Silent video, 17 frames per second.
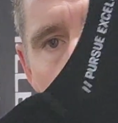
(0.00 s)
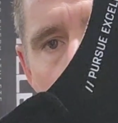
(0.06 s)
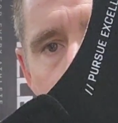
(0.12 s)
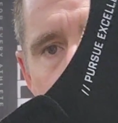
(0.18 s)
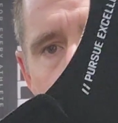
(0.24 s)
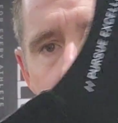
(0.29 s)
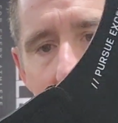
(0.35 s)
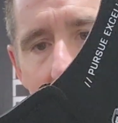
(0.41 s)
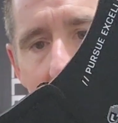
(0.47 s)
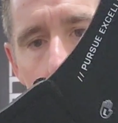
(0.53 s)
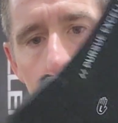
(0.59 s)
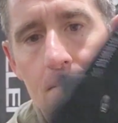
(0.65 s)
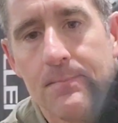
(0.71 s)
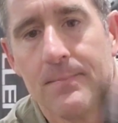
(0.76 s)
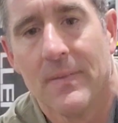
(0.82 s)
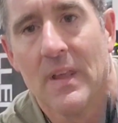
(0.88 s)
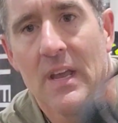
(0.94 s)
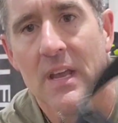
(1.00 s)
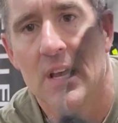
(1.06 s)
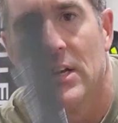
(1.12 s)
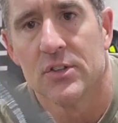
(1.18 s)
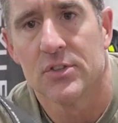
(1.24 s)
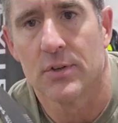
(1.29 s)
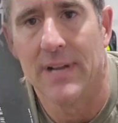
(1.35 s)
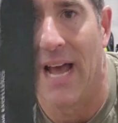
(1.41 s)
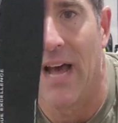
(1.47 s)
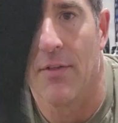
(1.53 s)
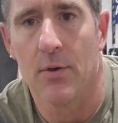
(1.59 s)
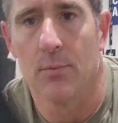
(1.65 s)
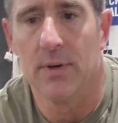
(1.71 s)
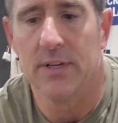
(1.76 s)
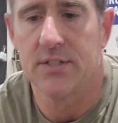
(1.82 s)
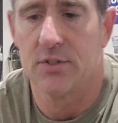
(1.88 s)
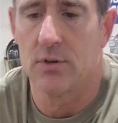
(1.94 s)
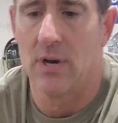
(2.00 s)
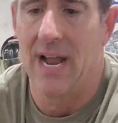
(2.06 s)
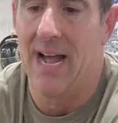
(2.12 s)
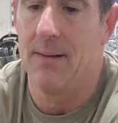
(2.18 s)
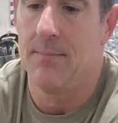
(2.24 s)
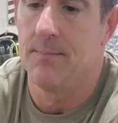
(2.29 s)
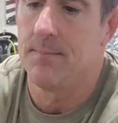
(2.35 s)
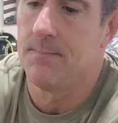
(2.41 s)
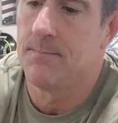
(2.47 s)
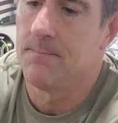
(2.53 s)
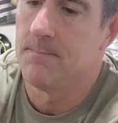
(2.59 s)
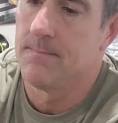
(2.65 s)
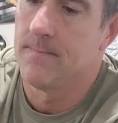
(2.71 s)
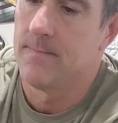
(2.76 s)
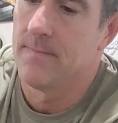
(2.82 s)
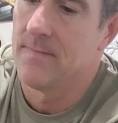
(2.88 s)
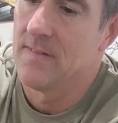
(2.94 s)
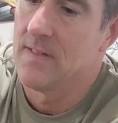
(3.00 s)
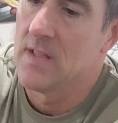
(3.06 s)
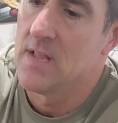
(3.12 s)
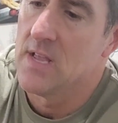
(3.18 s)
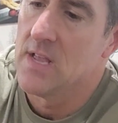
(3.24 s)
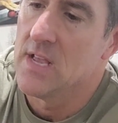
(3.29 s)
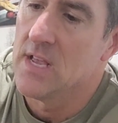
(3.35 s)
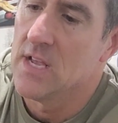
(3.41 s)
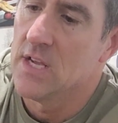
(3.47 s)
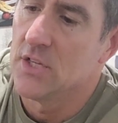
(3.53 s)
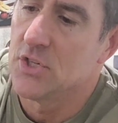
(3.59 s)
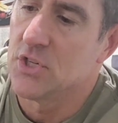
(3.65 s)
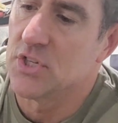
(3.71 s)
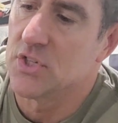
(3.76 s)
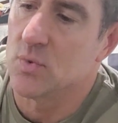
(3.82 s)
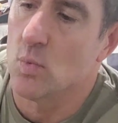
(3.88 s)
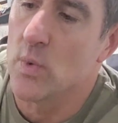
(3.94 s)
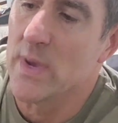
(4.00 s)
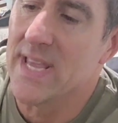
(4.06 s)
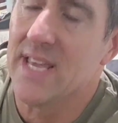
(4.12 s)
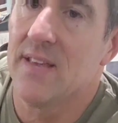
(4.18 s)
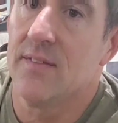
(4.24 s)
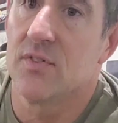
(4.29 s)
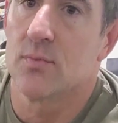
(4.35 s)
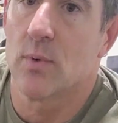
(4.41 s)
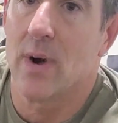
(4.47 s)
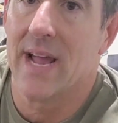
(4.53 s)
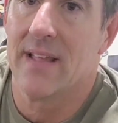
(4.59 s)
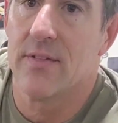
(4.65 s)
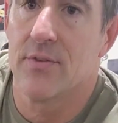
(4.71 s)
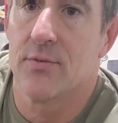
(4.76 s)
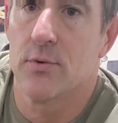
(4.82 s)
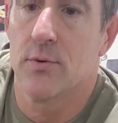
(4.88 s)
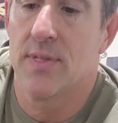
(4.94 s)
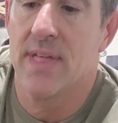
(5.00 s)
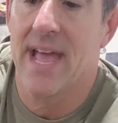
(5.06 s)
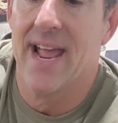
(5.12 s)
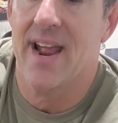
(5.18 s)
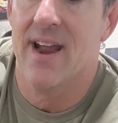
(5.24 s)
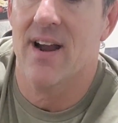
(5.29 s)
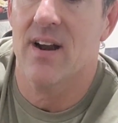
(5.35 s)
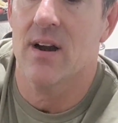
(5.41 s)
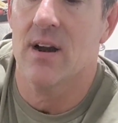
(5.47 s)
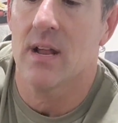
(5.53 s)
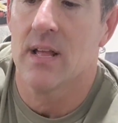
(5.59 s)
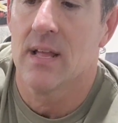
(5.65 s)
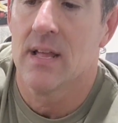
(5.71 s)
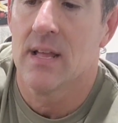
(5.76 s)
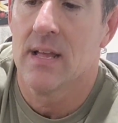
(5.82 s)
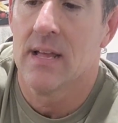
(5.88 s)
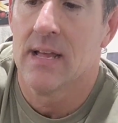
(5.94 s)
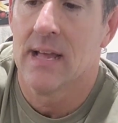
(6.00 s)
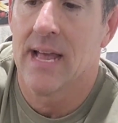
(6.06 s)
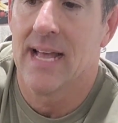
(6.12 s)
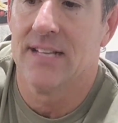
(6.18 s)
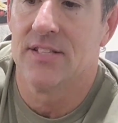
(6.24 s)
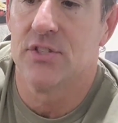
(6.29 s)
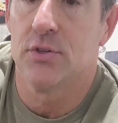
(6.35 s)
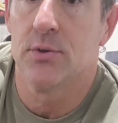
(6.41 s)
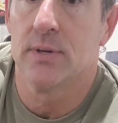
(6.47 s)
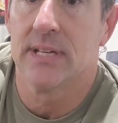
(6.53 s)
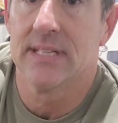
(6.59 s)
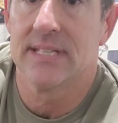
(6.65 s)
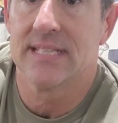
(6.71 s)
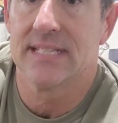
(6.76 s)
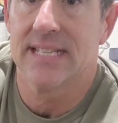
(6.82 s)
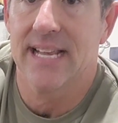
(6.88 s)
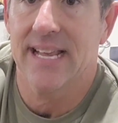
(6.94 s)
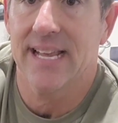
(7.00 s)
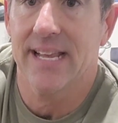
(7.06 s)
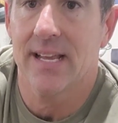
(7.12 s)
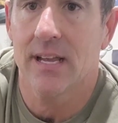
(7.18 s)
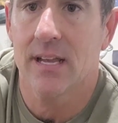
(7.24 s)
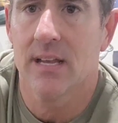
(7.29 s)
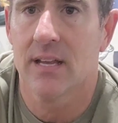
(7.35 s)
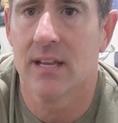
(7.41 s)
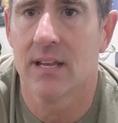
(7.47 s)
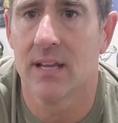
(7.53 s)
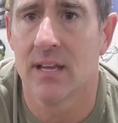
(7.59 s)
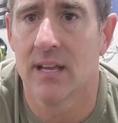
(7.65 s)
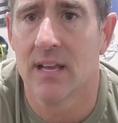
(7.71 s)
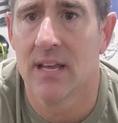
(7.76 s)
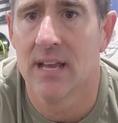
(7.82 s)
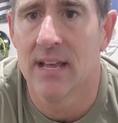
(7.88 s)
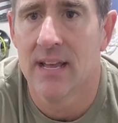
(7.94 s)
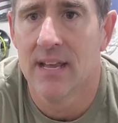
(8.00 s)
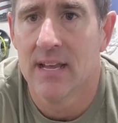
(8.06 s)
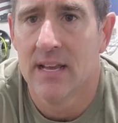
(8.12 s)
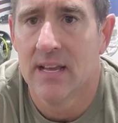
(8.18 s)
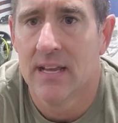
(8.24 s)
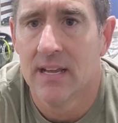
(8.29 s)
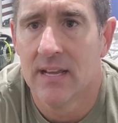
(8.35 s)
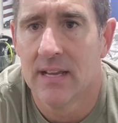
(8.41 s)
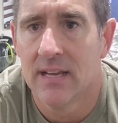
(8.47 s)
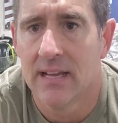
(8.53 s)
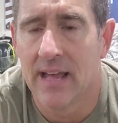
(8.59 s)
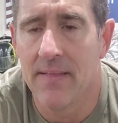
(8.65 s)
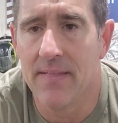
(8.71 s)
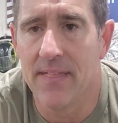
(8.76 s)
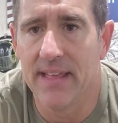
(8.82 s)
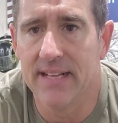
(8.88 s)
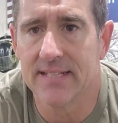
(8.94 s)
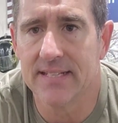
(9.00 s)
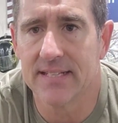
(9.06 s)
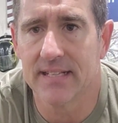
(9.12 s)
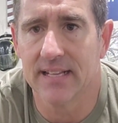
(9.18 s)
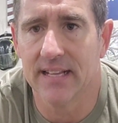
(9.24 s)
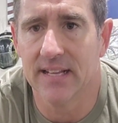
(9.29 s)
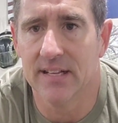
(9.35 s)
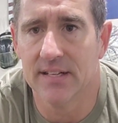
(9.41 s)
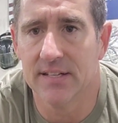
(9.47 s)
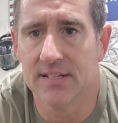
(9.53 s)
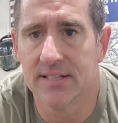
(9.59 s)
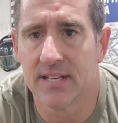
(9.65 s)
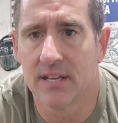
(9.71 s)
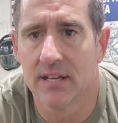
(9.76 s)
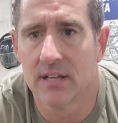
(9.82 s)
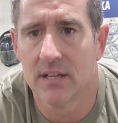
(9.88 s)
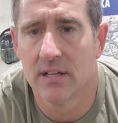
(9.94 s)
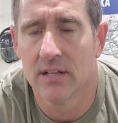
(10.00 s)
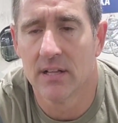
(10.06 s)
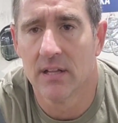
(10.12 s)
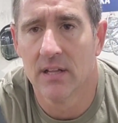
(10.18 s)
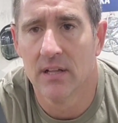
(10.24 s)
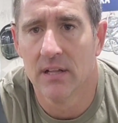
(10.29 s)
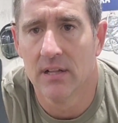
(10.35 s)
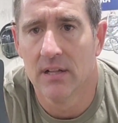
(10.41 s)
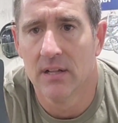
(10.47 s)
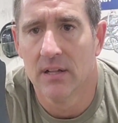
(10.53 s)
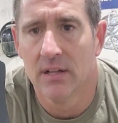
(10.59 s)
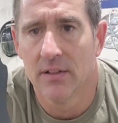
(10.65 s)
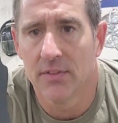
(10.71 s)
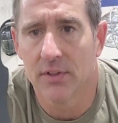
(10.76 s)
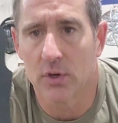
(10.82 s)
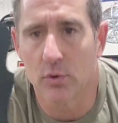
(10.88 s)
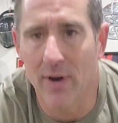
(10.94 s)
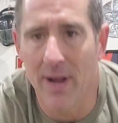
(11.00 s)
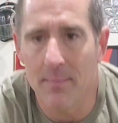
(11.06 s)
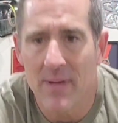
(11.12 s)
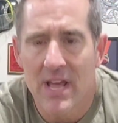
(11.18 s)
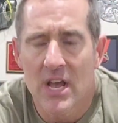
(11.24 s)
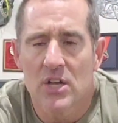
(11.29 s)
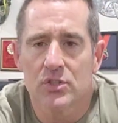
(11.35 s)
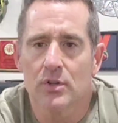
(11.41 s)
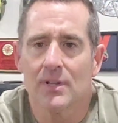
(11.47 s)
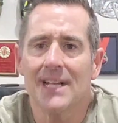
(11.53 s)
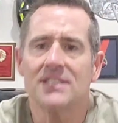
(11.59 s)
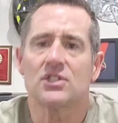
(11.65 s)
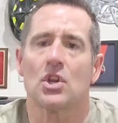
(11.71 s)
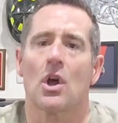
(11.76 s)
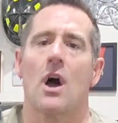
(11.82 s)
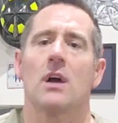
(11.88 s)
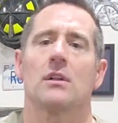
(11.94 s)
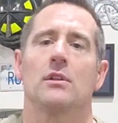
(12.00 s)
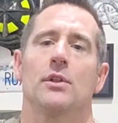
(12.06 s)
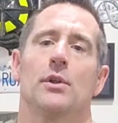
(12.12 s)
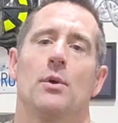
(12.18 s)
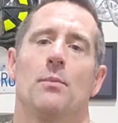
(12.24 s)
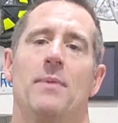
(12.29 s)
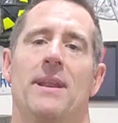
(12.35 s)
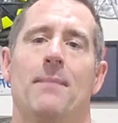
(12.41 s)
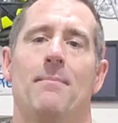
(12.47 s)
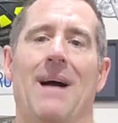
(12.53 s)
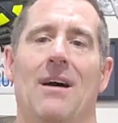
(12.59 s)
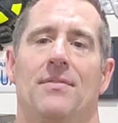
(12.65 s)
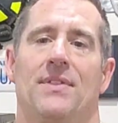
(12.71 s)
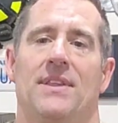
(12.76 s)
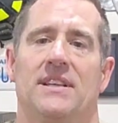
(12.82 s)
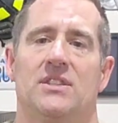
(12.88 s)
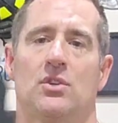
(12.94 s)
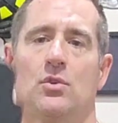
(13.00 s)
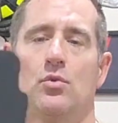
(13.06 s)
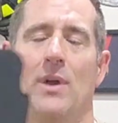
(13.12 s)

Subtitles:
we did that. So now the wrist strap just weaves right through there, as you can see. And this is the grip. So let's talk a little bit about this